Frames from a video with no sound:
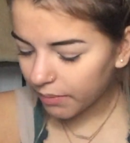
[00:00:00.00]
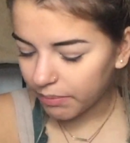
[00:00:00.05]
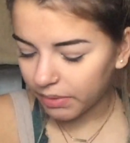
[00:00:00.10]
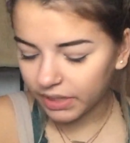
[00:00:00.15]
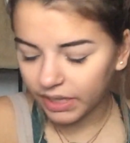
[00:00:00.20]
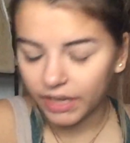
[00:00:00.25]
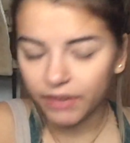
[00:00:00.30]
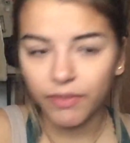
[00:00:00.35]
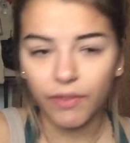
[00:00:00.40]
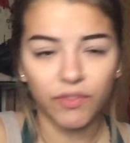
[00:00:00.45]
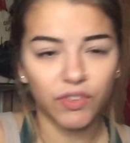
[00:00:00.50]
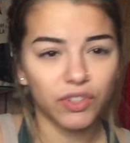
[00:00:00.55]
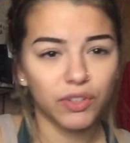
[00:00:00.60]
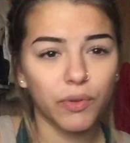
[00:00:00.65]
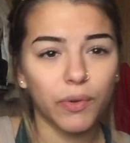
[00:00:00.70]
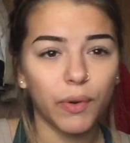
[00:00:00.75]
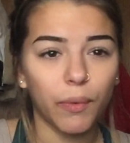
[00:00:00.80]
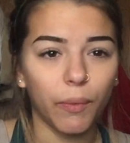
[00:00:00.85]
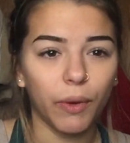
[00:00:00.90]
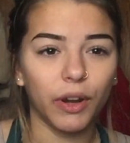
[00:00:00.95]
But, like, if I'm just
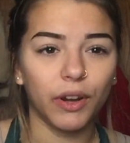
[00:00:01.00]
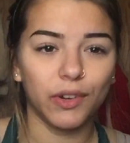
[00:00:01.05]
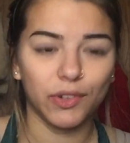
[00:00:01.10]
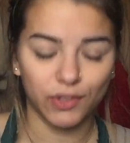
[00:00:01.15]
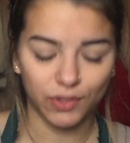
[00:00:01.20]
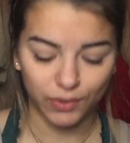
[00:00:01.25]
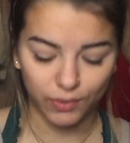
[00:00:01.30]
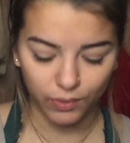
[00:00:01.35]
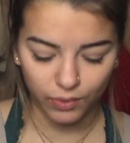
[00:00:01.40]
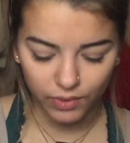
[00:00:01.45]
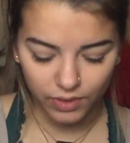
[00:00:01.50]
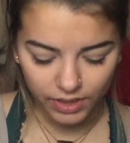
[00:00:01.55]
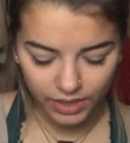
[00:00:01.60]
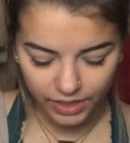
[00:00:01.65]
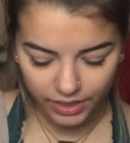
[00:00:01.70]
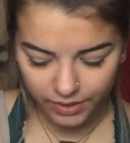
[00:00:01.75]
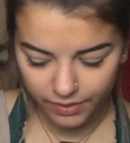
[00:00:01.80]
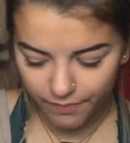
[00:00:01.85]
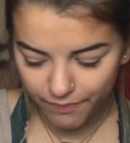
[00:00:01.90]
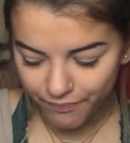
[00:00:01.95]
going to work or school,
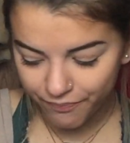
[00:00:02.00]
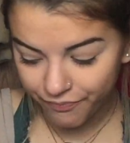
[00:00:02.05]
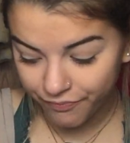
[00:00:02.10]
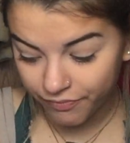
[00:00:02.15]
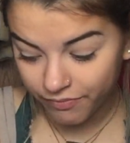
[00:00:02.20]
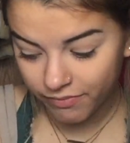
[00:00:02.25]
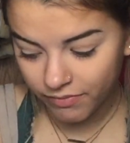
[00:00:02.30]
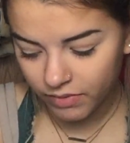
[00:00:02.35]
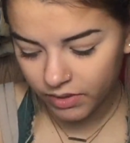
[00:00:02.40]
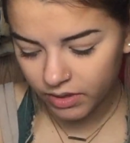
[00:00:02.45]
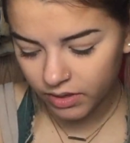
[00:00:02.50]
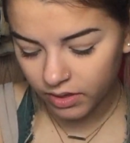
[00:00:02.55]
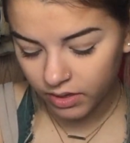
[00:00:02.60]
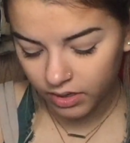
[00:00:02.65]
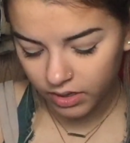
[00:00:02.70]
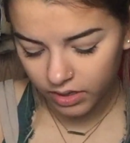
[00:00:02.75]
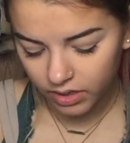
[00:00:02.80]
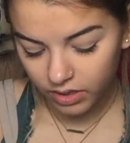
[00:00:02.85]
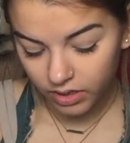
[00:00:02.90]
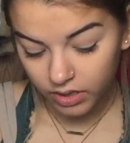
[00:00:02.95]
like,
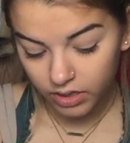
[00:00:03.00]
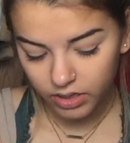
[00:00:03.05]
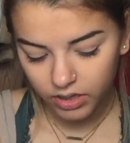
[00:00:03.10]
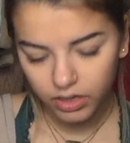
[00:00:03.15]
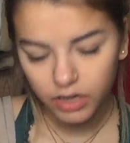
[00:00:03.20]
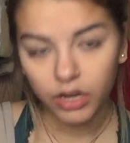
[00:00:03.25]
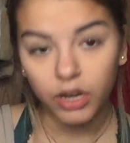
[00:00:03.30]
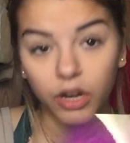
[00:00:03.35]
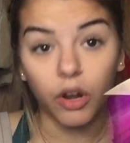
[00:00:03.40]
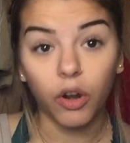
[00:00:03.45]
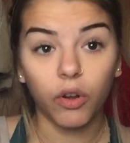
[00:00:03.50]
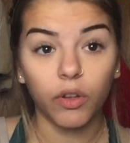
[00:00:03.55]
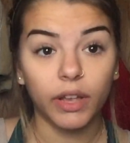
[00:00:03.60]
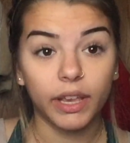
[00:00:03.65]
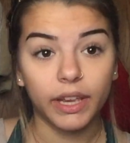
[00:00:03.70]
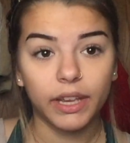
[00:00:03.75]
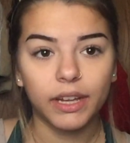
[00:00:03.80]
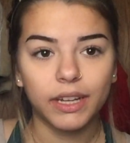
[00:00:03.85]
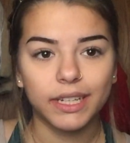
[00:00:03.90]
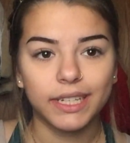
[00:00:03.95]
the girl
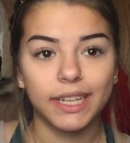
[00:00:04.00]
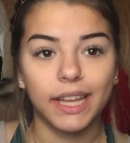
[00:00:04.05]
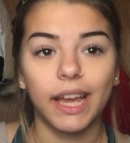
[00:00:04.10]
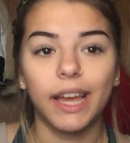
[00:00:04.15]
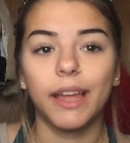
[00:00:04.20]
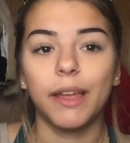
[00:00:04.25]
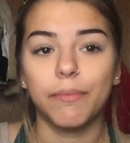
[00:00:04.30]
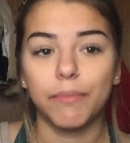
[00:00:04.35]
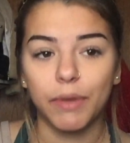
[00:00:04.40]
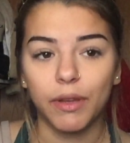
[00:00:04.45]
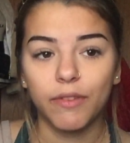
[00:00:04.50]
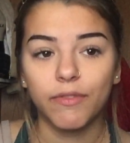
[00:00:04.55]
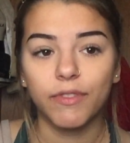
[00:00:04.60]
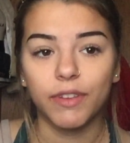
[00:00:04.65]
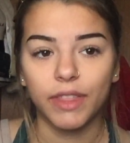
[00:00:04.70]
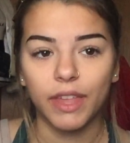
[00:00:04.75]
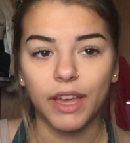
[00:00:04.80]
ain't got time for